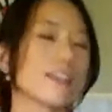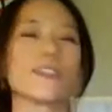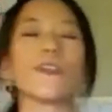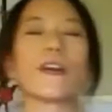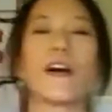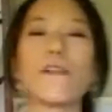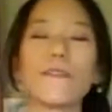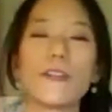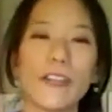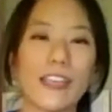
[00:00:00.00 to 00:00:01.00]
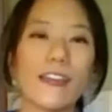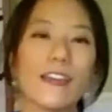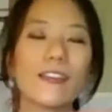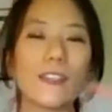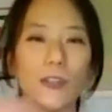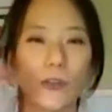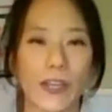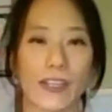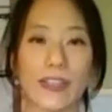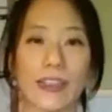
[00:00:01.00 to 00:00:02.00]
So you cover your ears to
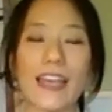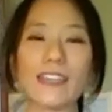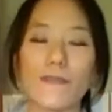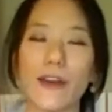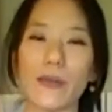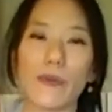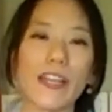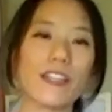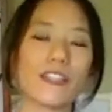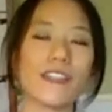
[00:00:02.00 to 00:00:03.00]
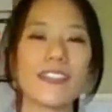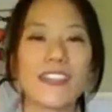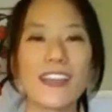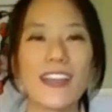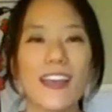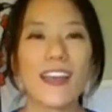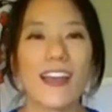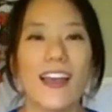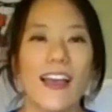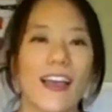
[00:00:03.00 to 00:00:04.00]
create a light vibration.
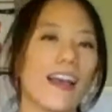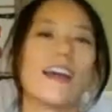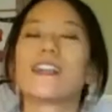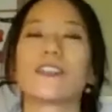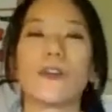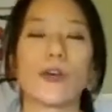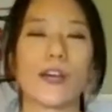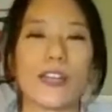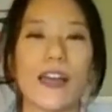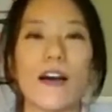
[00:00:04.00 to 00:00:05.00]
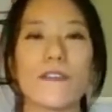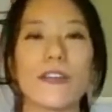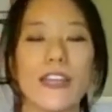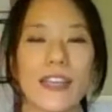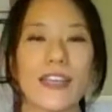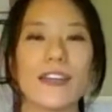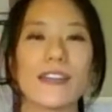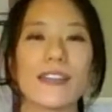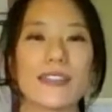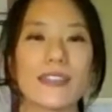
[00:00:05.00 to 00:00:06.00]
So we're gonna cover the
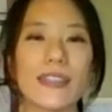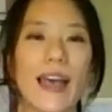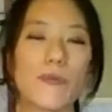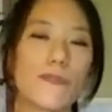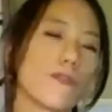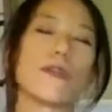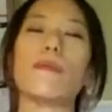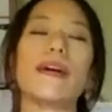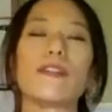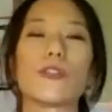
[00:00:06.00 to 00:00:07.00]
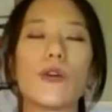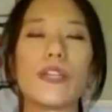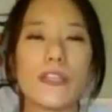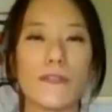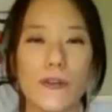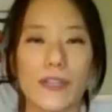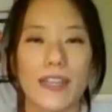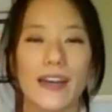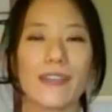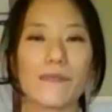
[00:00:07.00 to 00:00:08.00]
ears, tap for about 24
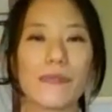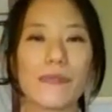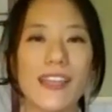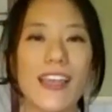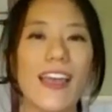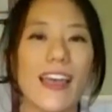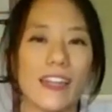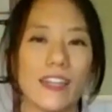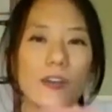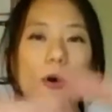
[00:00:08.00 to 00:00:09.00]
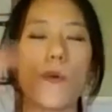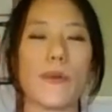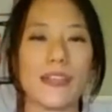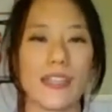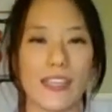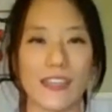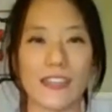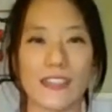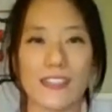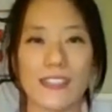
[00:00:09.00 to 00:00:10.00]
times, and then open the
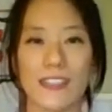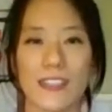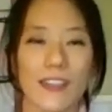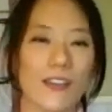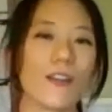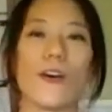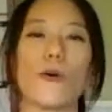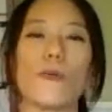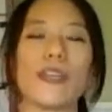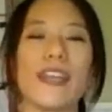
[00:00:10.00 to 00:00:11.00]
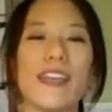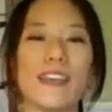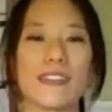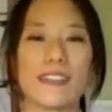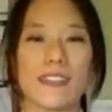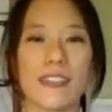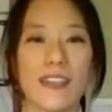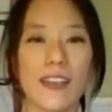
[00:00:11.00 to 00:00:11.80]
ears, open the hands.